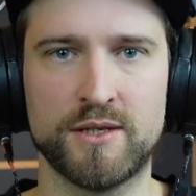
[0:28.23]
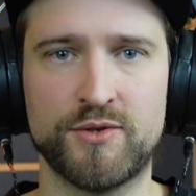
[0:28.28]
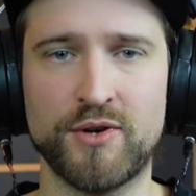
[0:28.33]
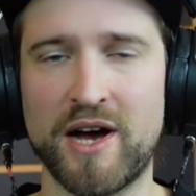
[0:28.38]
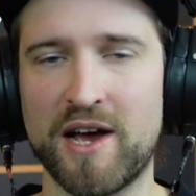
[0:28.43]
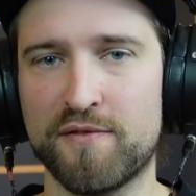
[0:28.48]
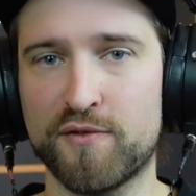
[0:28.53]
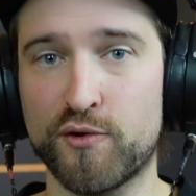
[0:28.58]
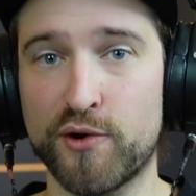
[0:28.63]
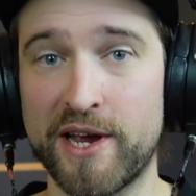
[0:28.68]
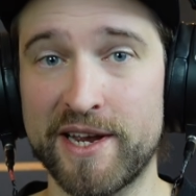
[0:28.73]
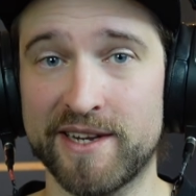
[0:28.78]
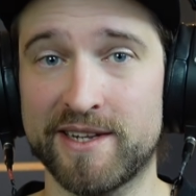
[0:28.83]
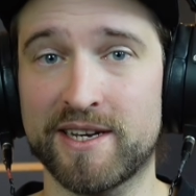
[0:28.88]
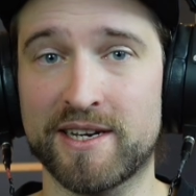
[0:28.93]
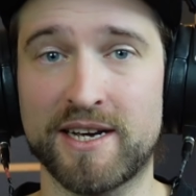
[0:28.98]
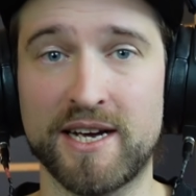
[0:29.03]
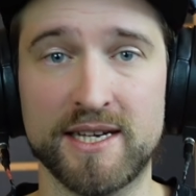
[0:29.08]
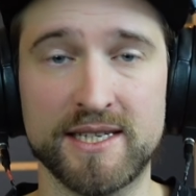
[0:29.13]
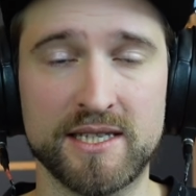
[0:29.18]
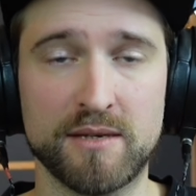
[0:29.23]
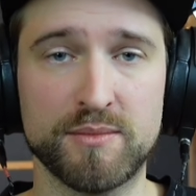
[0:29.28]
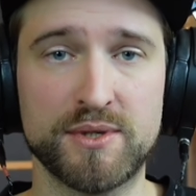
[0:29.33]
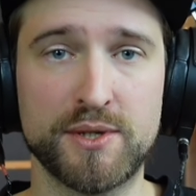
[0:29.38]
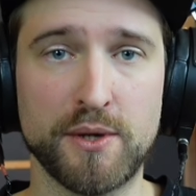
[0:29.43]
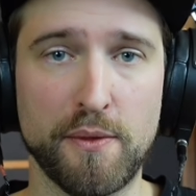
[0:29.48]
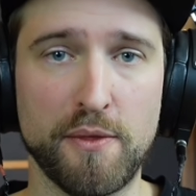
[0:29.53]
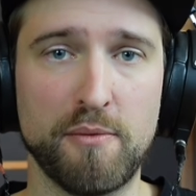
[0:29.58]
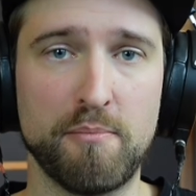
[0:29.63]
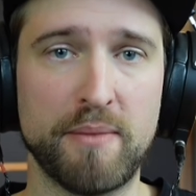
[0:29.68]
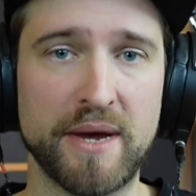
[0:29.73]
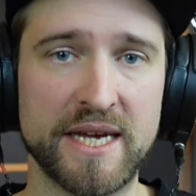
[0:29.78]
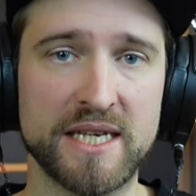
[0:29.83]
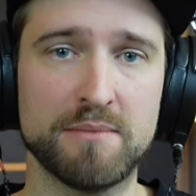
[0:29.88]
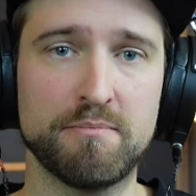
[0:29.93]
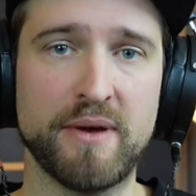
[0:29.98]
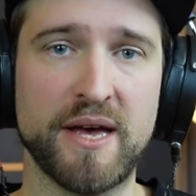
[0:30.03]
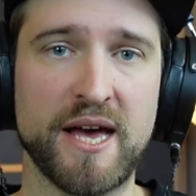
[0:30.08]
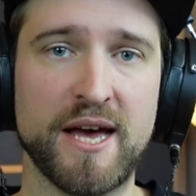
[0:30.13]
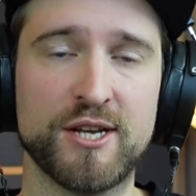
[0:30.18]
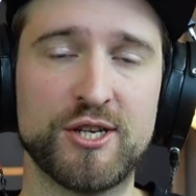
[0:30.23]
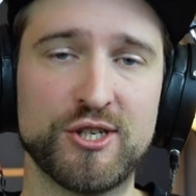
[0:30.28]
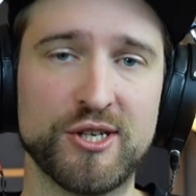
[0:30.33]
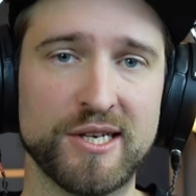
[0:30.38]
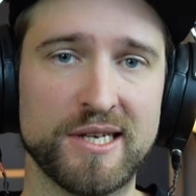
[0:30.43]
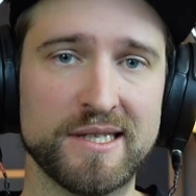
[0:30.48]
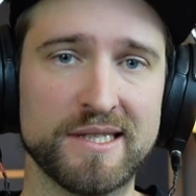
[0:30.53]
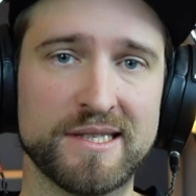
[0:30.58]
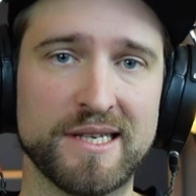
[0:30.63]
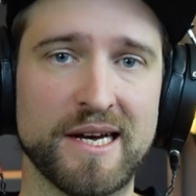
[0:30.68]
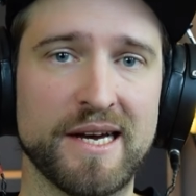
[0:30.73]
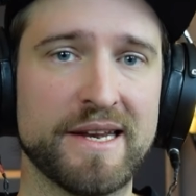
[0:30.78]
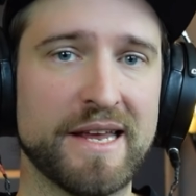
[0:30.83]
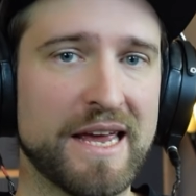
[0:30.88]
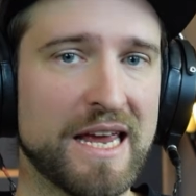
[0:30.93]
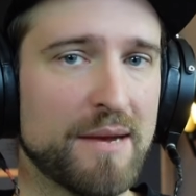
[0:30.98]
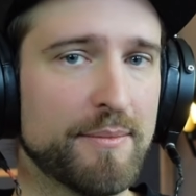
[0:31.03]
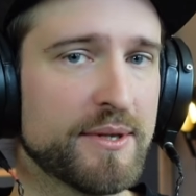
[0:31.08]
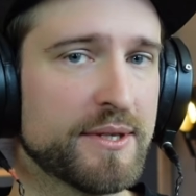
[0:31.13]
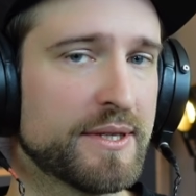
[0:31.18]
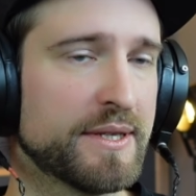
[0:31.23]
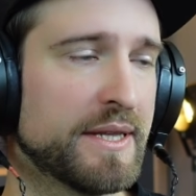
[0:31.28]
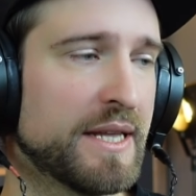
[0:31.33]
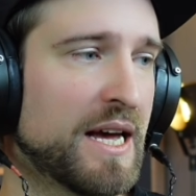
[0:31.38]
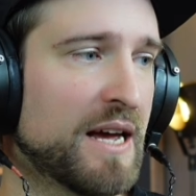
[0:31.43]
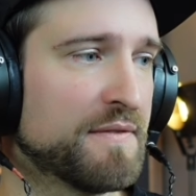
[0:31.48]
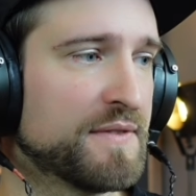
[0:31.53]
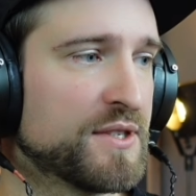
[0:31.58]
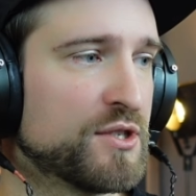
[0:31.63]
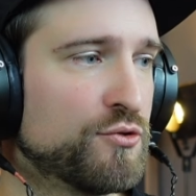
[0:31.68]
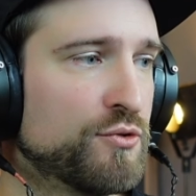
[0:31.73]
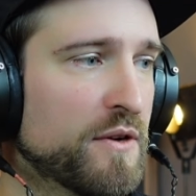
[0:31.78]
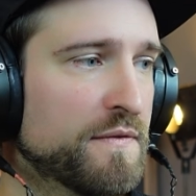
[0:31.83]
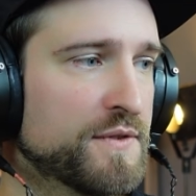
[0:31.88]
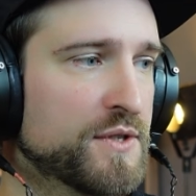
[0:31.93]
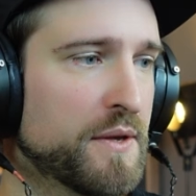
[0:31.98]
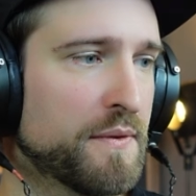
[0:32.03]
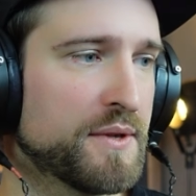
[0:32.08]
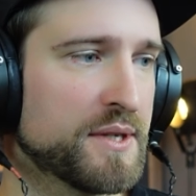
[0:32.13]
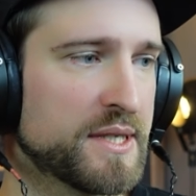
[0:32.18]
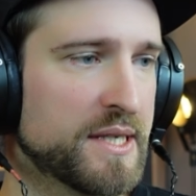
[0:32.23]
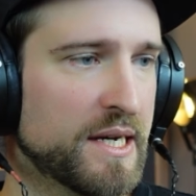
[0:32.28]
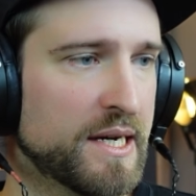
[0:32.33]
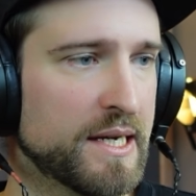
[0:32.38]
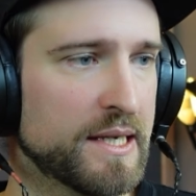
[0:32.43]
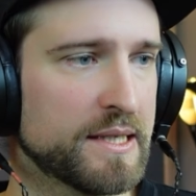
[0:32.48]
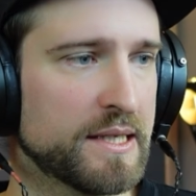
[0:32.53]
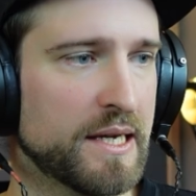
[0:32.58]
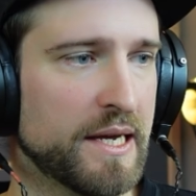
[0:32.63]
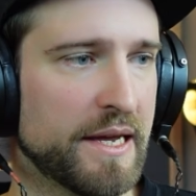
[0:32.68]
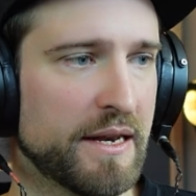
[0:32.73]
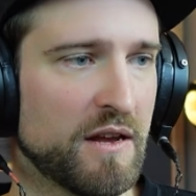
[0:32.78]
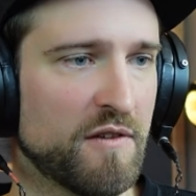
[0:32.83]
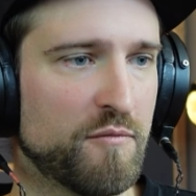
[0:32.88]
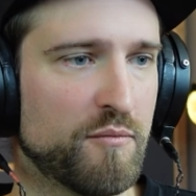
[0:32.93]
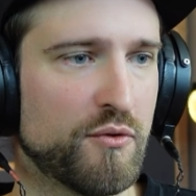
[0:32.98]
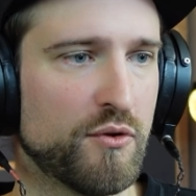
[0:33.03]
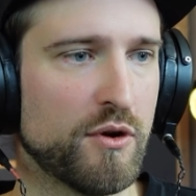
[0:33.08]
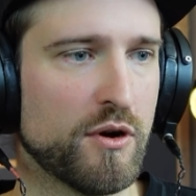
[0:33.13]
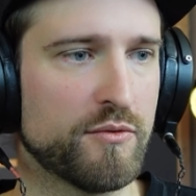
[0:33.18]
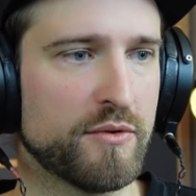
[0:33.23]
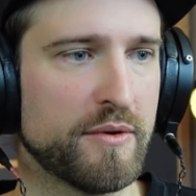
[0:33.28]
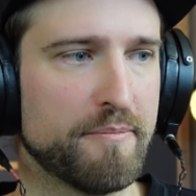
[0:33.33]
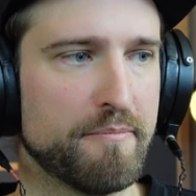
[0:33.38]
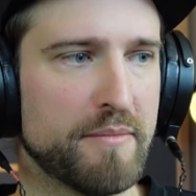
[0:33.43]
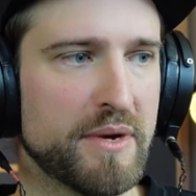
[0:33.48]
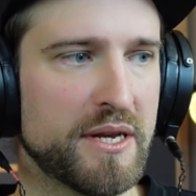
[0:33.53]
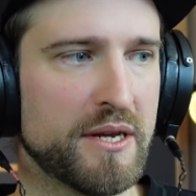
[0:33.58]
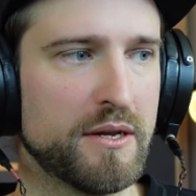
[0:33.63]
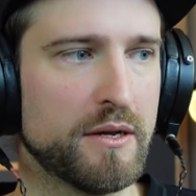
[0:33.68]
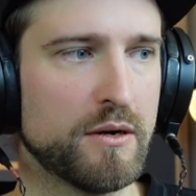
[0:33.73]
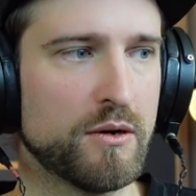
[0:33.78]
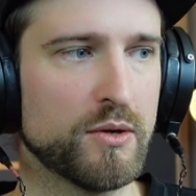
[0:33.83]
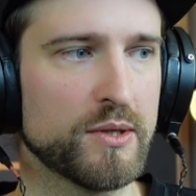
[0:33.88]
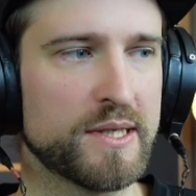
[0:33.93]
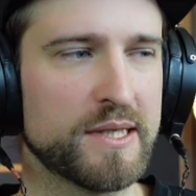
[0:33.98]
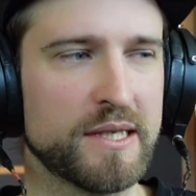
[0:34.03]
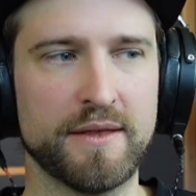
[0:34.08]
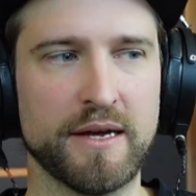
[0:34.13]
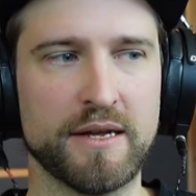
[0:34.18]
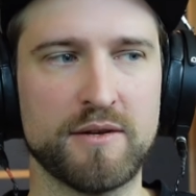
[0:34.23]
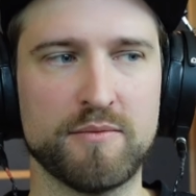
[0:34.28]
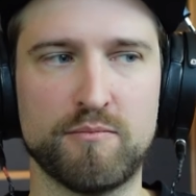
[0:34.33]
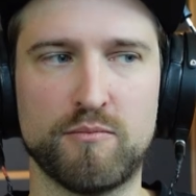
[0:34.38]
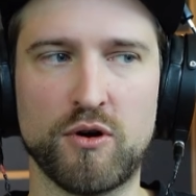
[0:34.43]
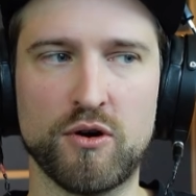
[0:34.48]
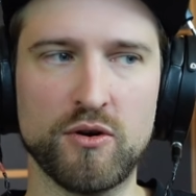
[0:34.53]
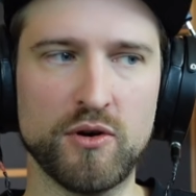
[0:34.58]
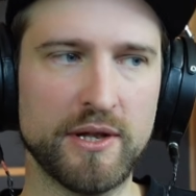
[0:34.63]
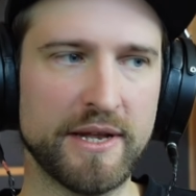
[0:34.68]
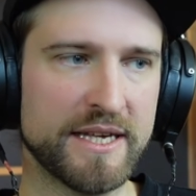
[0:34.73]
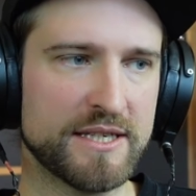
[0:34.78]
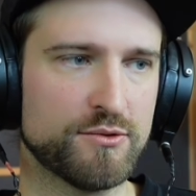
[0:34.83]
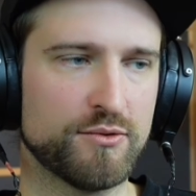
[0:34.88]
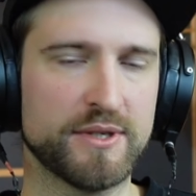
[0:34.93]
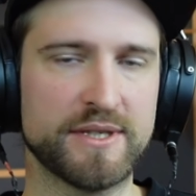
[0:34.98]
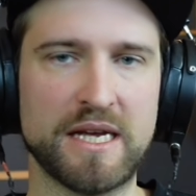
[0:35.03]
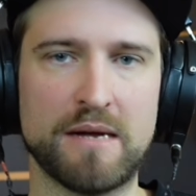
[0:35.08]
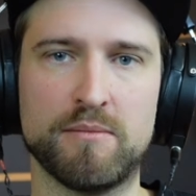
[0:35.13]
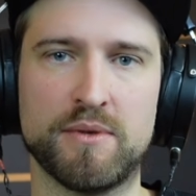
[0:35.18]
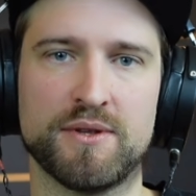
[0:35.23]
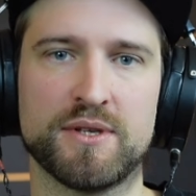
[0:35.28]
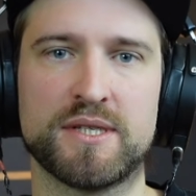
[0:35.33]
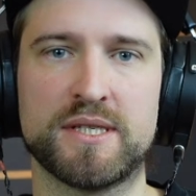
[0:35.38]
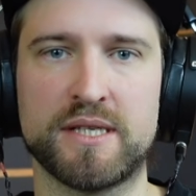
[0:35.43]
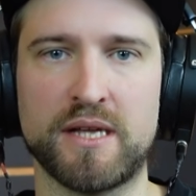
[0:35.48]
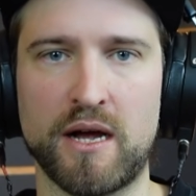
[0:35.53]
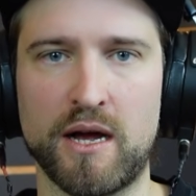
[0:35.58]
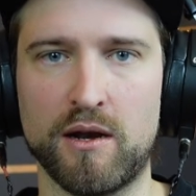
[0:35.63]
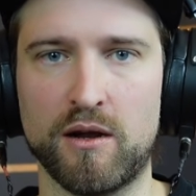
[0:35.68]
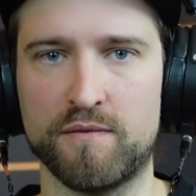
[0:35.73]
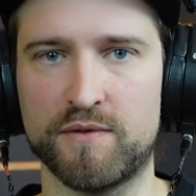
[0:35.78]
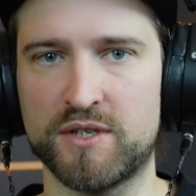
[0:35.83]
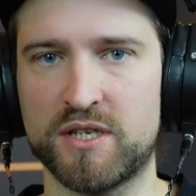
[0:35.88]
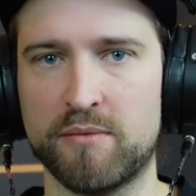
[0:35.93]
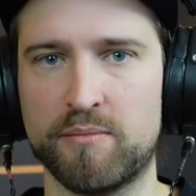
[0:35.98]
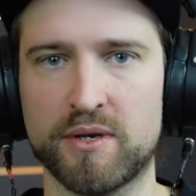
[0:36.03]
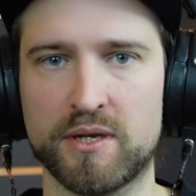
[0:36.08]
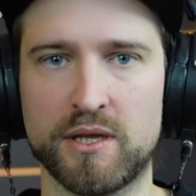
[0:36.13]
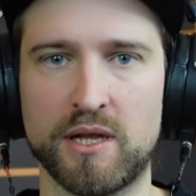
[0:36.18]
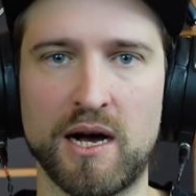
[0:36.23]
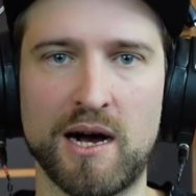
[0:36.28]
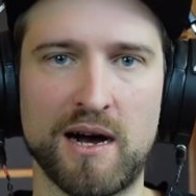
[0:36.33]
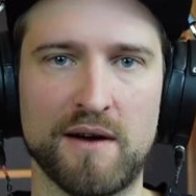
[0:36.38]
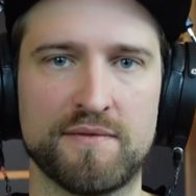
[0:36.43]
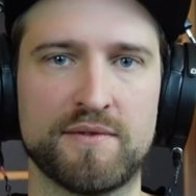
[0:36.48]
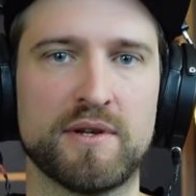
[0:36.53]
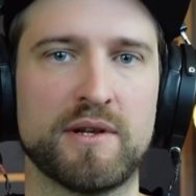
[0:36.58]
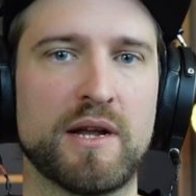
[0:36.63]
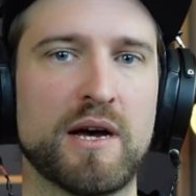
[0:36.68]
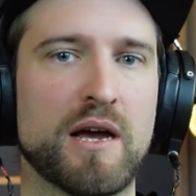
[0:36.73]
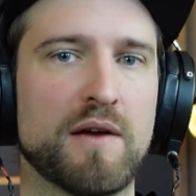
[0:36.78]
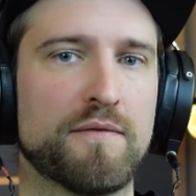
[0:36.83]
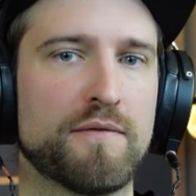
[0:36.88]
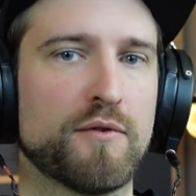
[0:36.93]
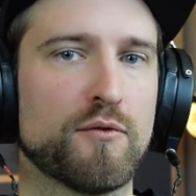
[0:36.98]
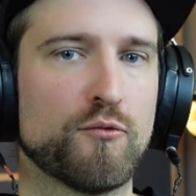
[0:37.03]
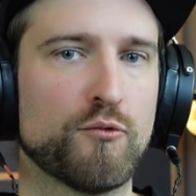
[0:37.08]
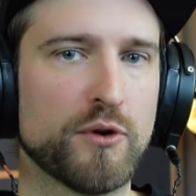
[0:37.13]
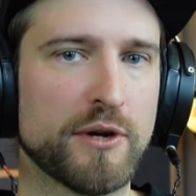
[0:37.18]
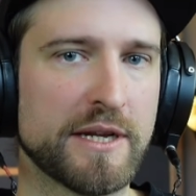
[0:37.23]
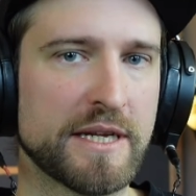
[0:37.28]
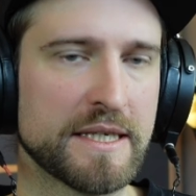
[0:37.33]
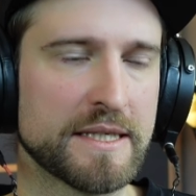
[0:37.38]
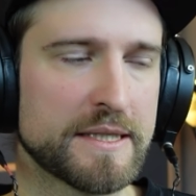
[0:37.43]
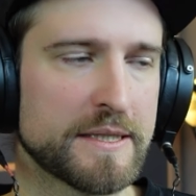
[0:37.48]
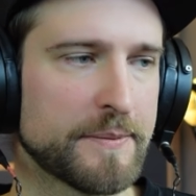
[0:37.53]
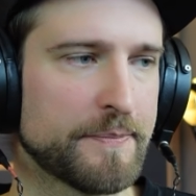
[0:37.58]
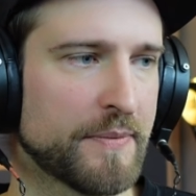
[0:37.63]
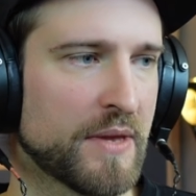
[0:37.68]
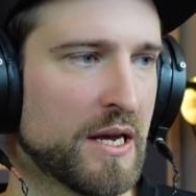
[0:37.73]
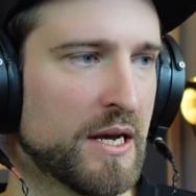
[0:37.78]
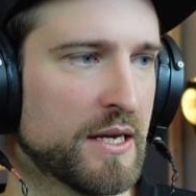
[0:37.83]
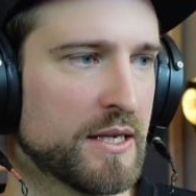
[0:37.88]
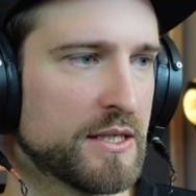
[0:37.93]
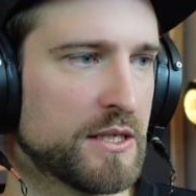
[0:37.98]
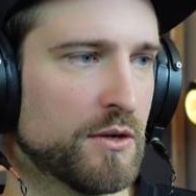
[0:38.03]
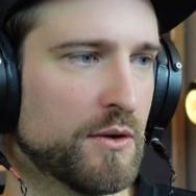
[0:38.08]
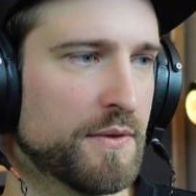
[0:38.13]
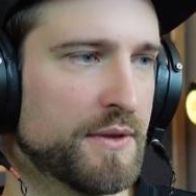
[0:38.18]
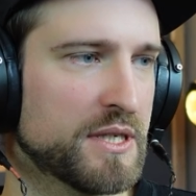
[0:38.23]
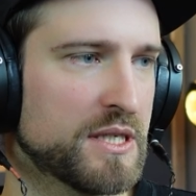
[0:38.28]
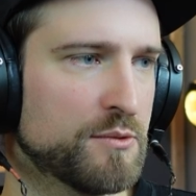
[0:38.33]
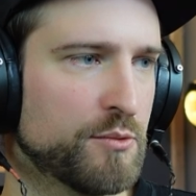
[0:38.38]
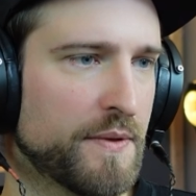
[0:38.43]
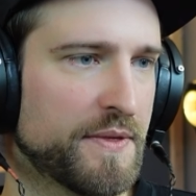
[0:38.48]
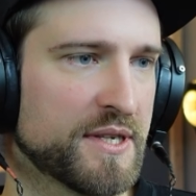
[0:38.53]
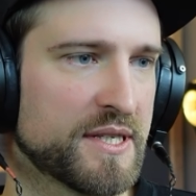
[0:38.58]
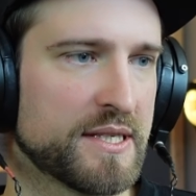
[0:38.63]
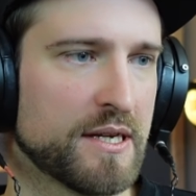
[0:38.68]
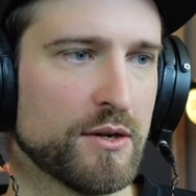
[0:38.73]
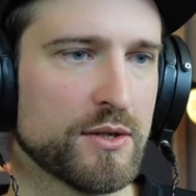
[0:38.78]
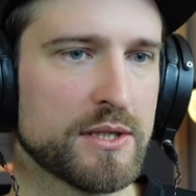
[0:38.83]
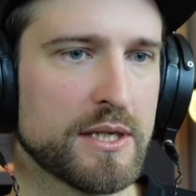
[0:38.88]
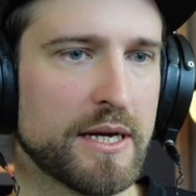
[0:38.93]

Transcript: So I've created a custom synth bass patch inside Ableton Live's Drift synthesizer, and I've programmed MIDI notes that more or less resemble the style of a typical Afterlife release. So this is what this sounds